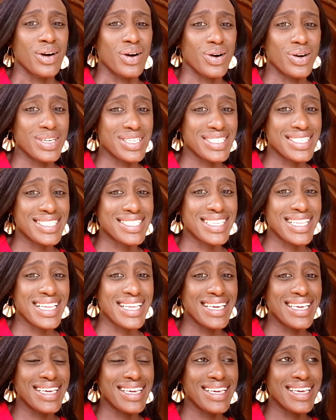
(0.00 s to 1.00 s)

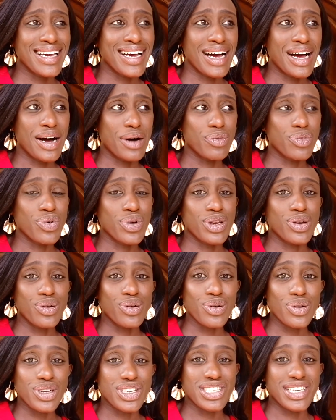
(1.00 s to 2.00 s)
Honestly, we
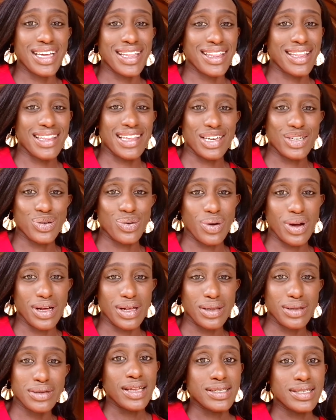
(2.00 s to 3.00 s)
don't know each other that
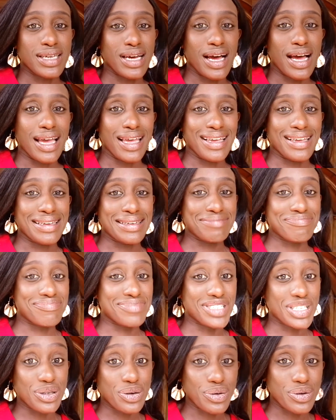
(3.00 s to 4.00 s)
well, and I
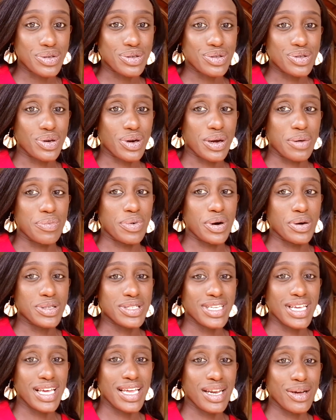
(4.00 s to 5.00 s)
didn't know what to talk
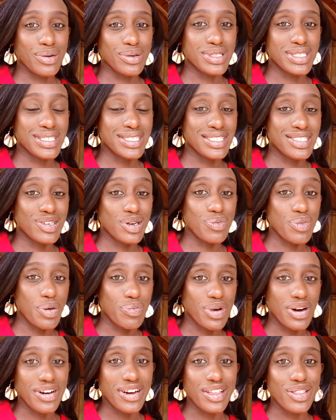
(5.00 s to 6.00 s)
about. And I was just
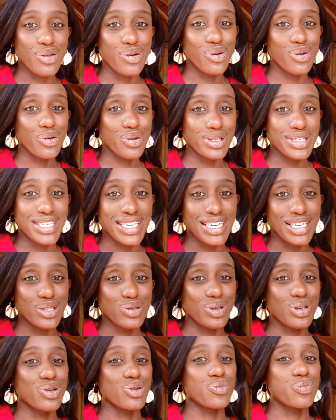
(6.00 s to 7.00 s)
remembering the old
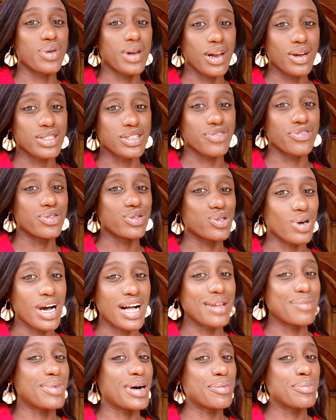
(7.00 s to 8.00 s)
days when you'd pull out a photo
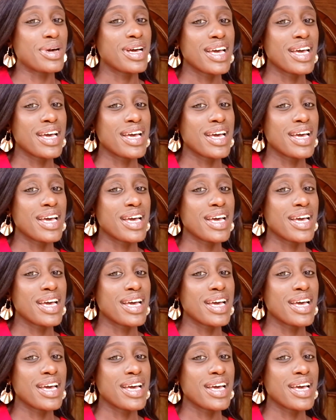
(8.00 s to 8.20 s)
album.